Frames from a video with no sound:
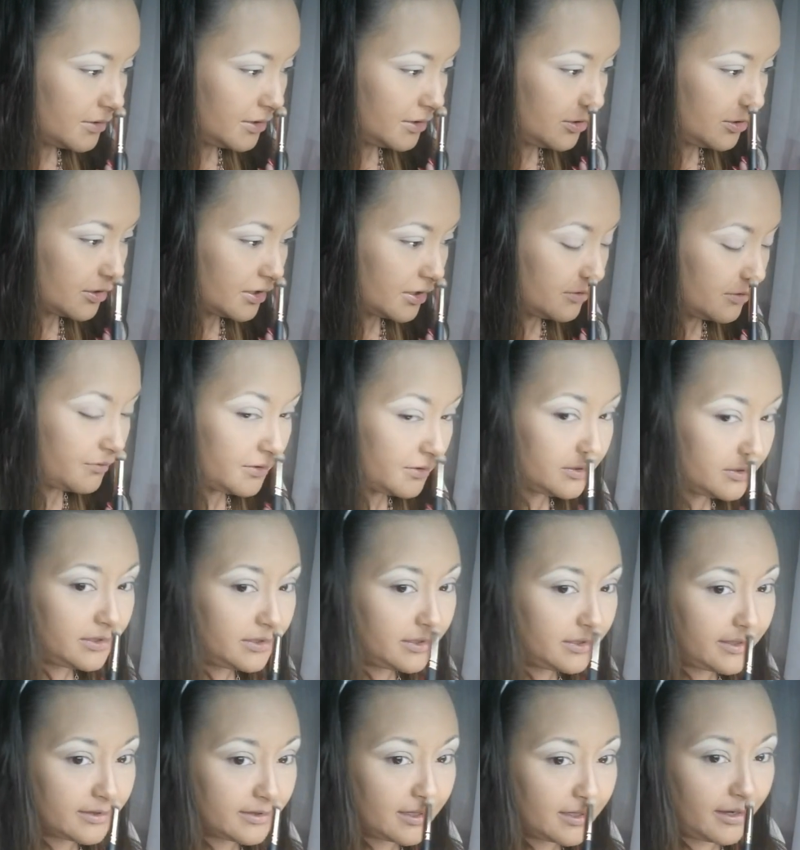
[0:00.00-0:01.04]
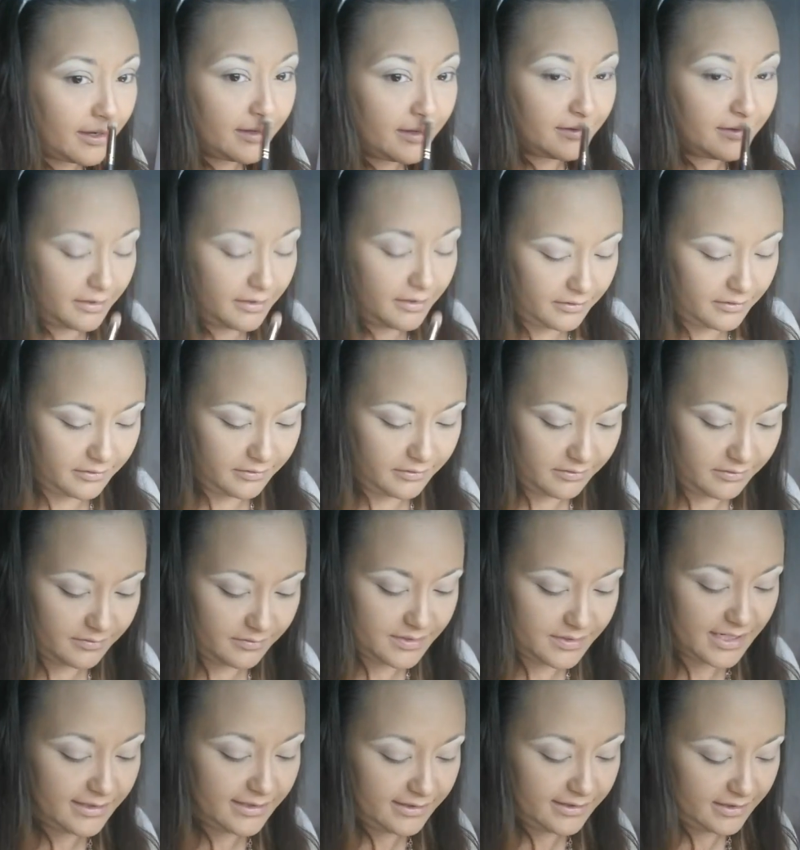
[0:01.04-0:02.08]
You're gonna really like the eyeliner, I'm
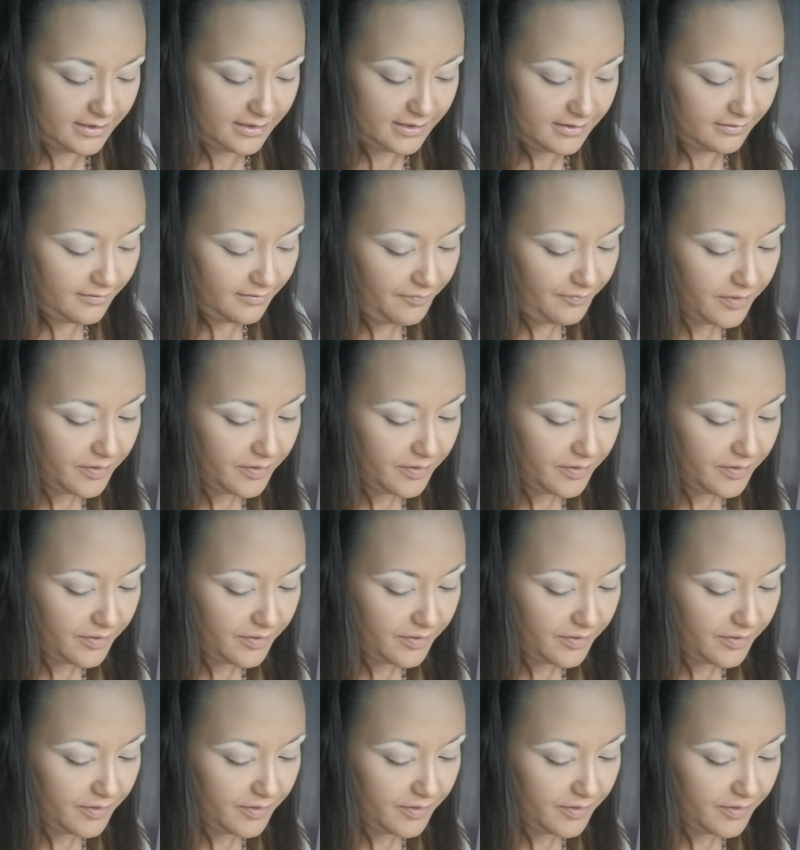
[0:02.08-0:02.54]
telling you.